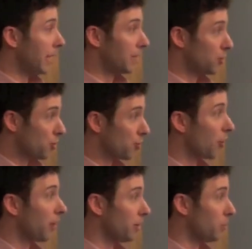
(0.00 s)
It can
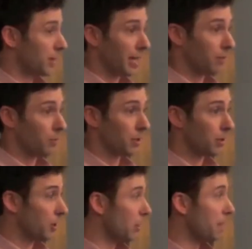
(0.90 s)
start with that with
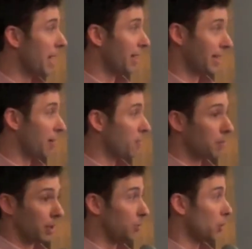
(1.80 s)
the young man. I can't
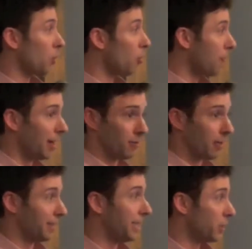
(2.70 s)
remember. He was a coal miner
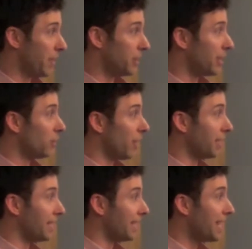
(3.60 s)
around the age of 18 or
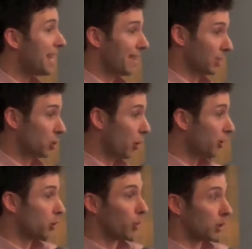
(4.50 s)
19 that
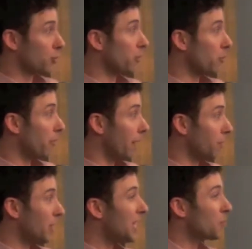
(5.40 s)
started the Welsh Street
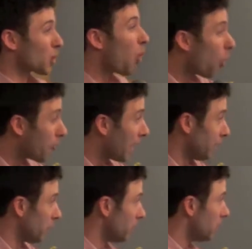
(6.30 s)
Revival. He was a coal
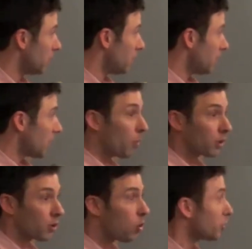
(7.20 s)
miner. He
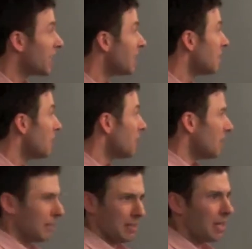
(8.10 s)
worked in the coals. He didn't.
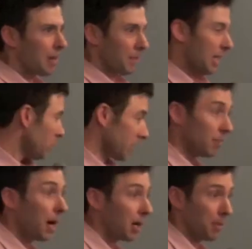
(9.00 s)
He, I mean, he was
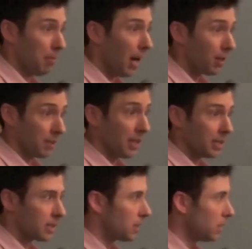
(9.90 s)
at the bottom of the bottom,
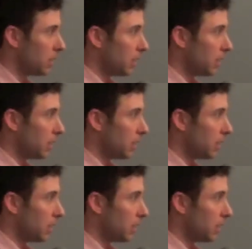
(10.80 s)
guys.